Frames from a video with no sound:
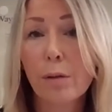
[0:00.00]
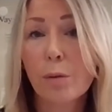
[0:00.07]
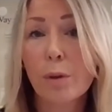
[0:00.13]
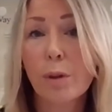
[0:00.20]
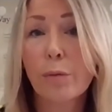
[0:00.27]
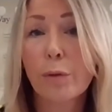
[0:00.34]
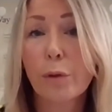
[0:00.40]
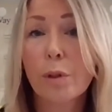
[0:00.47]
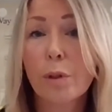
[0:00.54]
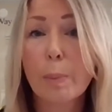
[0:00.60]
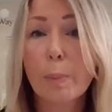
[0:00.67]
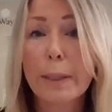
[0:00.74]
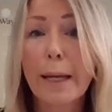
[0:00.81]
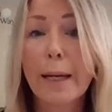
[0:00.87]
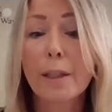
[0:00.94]
of the funds
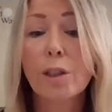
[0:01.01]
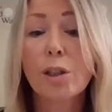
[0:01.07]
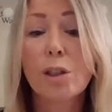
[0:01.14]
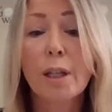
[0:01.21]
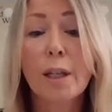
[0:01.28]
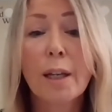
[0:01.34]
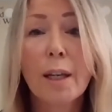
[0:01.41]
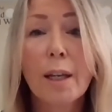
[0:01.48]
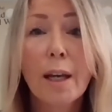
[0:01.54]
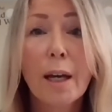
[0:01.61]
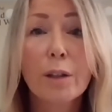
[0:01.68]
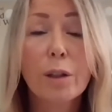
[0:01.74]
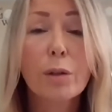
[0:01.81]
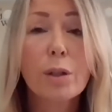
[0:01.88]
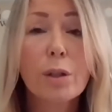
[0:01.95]
pledged, and
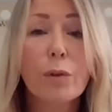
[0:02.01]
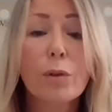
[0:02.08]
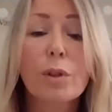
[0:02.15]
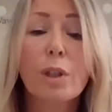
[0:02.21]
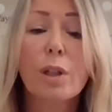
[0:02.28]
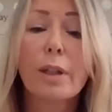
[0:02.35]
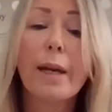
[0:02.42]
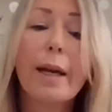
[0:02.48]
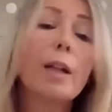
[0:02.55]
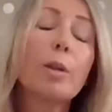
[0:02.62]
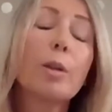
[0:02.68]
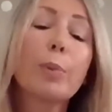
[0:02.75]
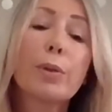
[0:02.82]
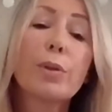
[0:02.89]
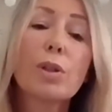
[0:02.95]
those funds are going to
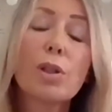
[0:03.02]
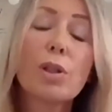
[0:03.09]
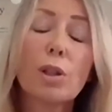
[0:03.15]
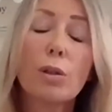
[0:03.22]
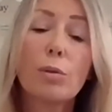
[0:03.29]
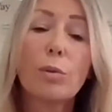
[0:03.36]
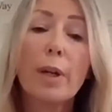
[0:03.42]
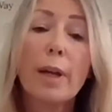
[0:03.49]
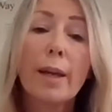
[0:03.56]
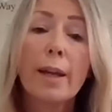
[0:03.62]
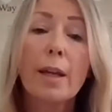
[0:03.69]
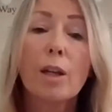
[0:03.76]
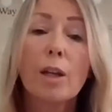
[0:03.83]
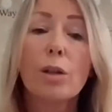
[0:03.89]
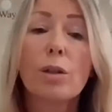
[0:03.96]
help us to
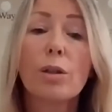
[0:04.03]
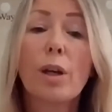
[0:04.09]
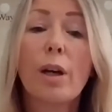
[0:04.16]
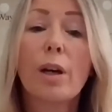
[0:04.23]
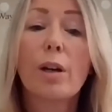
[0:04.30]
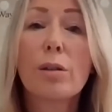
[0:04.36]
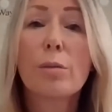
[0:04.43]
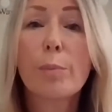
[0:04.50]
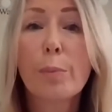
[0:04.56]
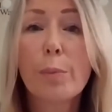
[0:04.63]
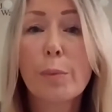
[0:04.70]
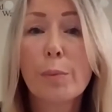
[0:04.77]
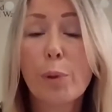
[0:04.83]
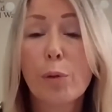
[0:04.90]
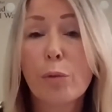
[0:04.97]

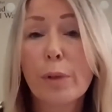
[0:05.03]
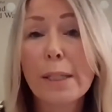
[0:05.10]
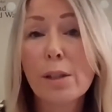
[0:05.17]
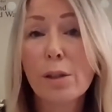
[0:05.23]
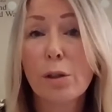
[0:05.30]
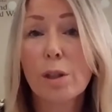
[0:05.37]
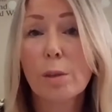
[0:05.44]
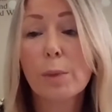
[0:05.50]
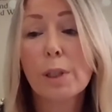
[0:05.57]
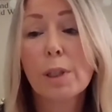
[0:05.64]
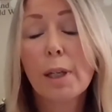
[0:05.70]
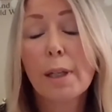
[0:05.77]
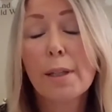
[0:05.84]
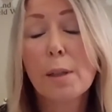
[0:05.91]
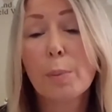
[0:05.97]
put research
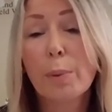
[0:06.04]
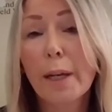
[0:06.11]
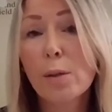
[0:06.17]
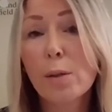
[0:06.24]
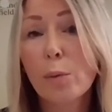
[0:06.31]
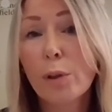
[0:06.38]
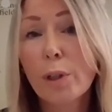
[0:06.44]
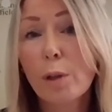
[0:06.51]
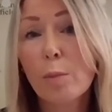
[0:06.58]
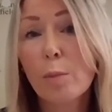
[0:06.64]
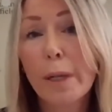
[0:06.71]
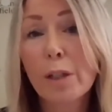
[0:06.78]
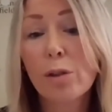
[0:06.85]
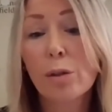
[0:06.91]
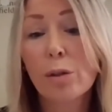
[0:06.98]
into place. We're working with
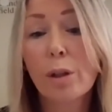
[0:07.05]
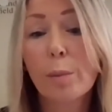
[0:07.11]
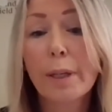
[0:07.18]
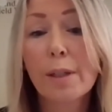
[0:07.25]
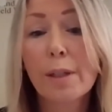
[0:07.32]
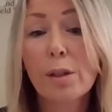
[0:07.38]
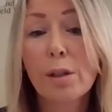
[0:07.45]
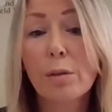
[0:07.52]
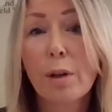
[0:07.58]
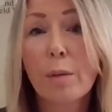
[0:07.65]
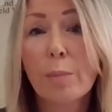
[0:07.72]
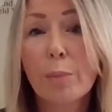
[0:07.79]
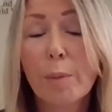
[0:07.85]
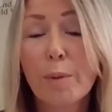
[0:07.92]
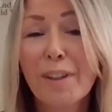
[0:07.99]
Metronomics, who are
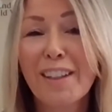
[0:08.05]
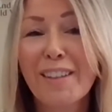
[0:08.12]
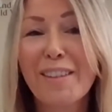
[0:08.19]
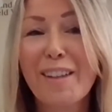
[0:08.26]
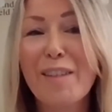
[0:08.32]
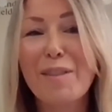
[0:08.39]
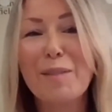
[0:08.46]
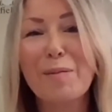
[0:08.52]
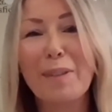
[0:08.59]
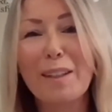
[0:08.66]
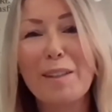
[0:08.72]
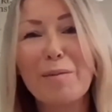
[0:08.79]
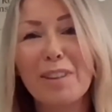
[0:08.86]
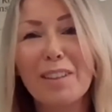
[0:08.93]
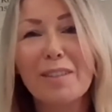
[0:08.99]
probably the cleverest
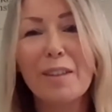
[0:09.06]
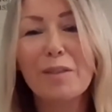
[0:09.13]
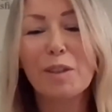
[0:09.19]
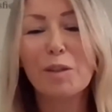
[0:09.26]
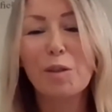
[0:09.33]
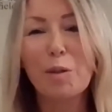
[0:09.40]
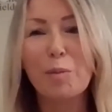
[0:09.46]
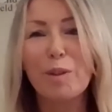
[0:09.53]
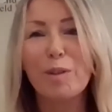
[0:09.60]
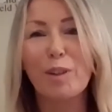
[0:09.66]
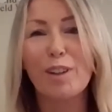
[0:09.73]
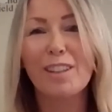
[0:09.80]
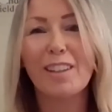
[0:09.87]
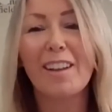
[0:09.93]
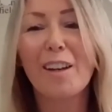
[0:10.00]
people I've ever come
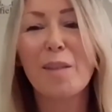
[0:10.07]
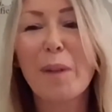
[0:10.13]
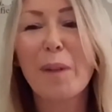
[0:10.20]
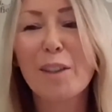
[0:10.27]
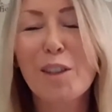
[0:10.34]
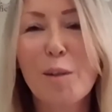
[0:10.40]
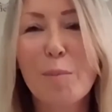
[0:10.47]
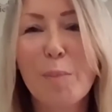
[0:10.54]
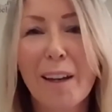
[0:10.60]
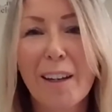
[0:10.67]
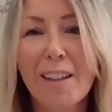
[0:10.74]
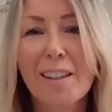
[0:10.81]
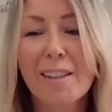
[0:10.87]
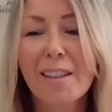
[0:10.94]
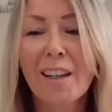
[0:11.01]
across, and they're Manchester
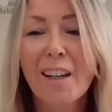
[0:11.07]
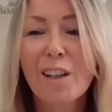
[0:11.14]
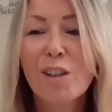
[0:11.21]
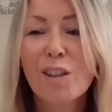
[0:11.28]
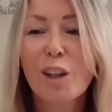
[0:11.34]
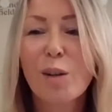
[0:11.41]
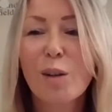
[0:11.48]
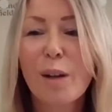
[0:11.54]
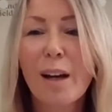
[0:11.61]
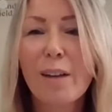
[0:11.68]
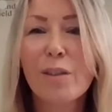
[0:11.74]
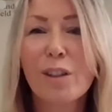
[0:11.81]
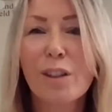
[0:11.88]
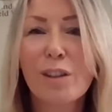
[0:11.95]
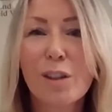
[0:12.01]
based. So
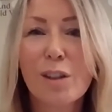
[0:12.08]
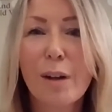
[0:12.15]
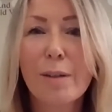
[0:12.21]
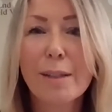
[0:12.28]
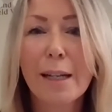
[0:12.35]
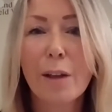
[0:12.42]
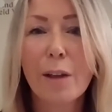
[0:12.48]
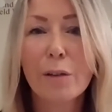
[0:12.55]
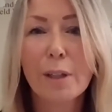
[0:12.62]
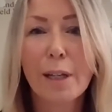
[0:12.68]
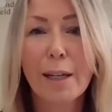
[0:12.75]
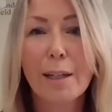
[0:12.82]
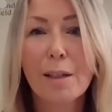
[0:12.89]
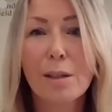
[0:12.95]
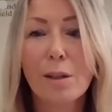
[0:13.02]
evidence around health
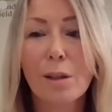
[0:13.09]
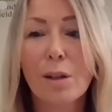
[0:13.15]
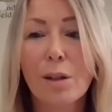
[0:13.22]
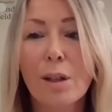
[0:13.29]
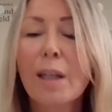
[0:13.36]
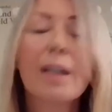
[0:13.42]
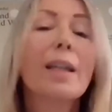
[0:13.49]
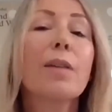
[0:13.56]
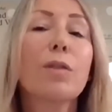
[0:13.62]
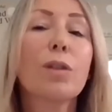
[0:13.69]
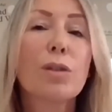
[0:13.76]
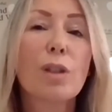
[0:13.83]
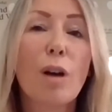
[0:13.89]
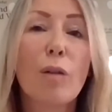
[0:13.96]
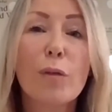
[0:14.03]
data, giving
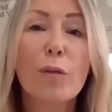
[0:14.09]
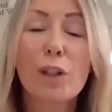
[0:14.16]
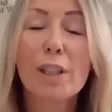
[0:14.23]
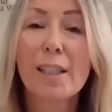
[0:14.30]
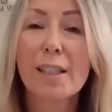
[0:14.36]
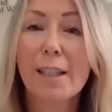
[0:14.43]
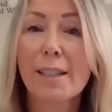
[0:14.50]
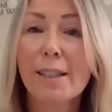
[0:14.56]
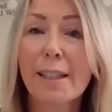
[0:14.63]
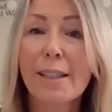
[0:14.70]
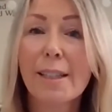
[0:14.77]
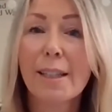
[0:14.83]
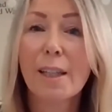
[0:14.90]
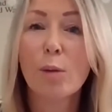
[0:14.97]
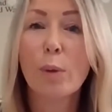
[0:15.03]
us confidence as a
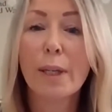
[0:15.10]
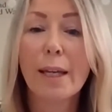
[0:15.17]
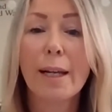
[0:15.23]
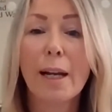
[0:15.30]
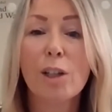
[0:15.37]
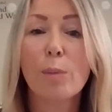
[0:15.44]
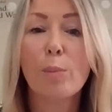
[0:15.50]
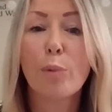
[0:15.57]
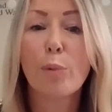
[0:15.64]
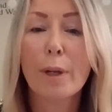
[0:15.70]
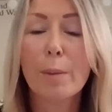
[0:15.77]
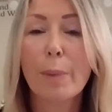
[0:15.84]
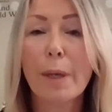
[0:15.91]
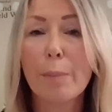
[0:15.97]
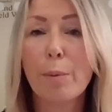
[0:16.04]
city that we can actually bring
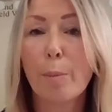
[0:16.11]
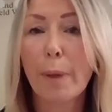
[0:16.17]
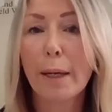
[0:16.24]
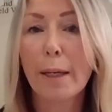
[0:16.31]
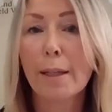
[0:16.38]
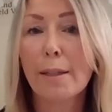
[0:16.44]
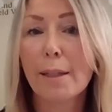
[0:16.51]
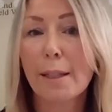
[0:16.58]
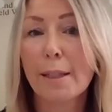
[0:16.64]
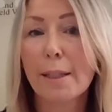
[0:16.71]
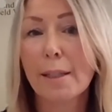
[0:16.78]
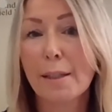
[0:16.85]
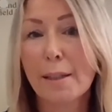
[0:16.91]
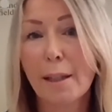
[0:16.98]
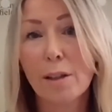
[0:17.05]
people back into the
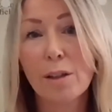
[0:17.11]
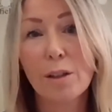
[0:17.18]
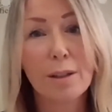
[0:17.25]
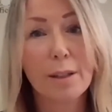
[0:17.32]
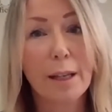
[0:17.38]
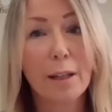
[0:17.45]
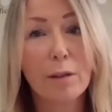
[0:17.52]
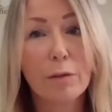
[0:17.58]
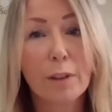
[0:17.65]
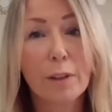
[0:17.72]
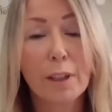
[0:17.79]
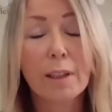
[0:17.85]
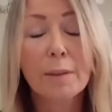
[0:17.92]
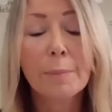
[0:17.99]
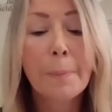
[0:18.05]
city centre
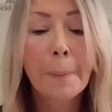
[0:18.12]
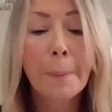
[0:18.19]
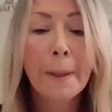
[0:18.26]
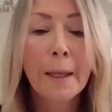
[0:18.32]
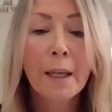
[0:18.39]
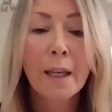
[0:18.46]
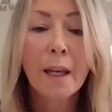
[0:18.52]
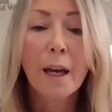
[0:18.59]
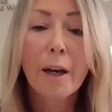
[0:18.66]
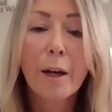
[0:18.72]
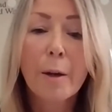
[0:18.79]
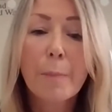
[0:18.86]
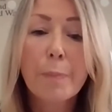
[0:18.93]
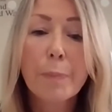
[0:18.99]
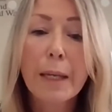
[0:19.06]
safely.
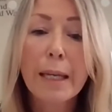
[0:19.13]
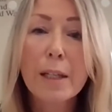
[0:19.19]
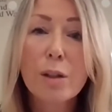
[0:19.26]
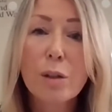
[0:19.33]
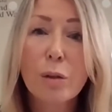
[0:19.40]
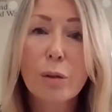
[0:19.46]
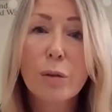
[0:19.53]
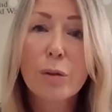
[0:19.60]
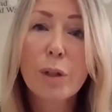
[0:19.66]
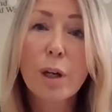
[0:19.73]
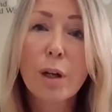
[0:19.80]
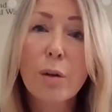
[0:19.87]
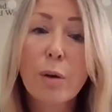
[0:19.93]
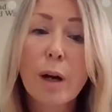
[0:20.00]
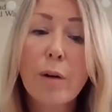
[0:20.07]
It's
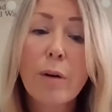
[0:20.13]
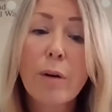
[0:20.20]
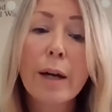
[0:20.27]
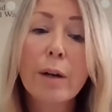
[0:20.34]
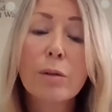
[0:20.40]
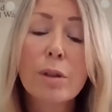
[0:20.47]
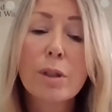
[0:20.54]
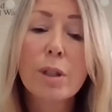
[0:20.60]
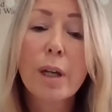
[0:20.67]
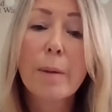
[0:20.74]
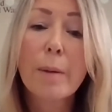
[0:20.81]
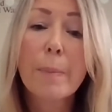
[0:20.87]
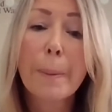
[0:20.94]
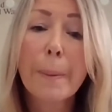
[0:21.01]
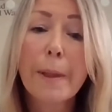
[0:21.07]
also around
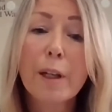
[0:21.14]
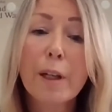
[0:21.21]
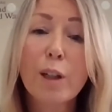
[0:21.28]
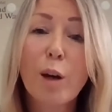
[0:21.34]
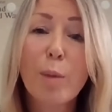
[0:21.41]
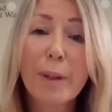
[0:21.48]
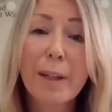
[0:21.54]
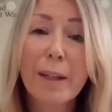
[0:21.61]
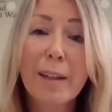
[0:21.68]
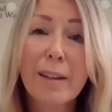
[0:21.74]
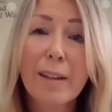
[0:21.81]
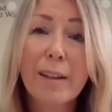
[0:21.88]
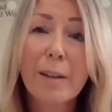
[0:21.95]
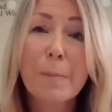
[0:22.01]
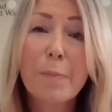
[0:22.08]

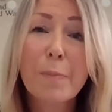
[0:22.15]
lobbying